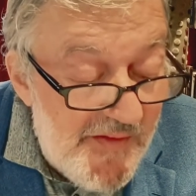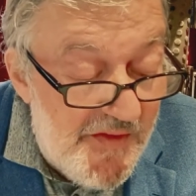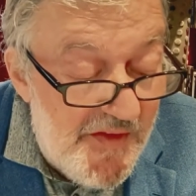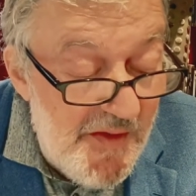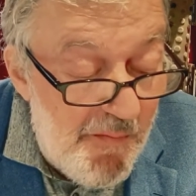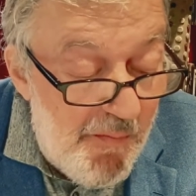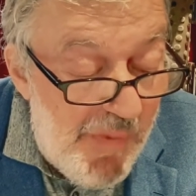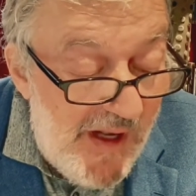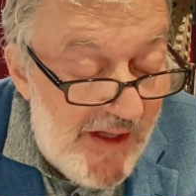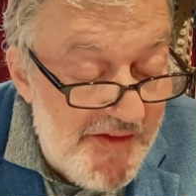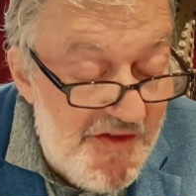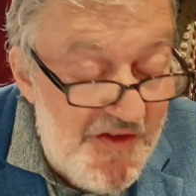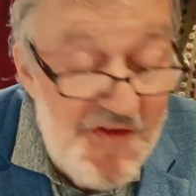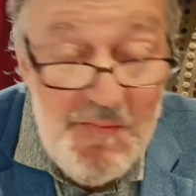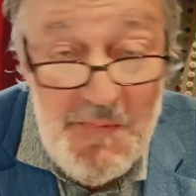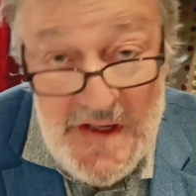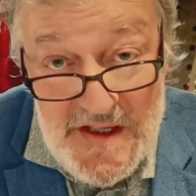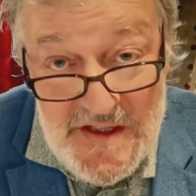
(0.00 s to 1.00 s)
the
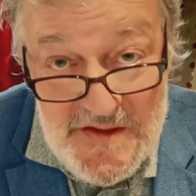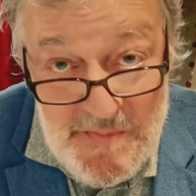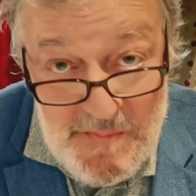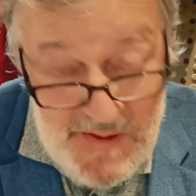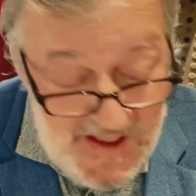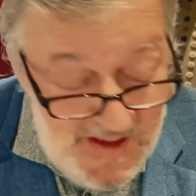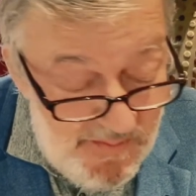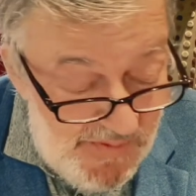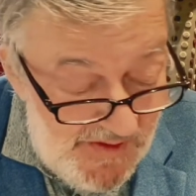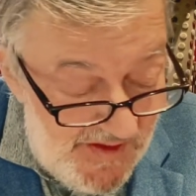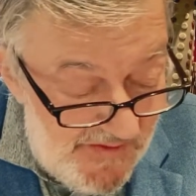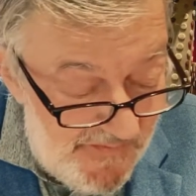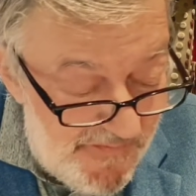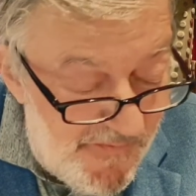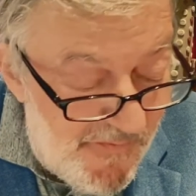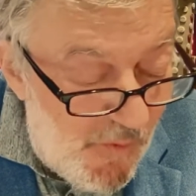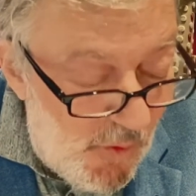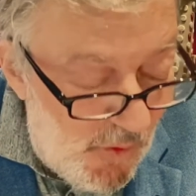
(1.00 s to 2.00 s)
blood-smeared paper
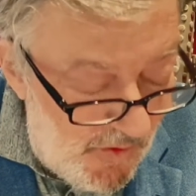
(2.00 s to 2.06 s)
fall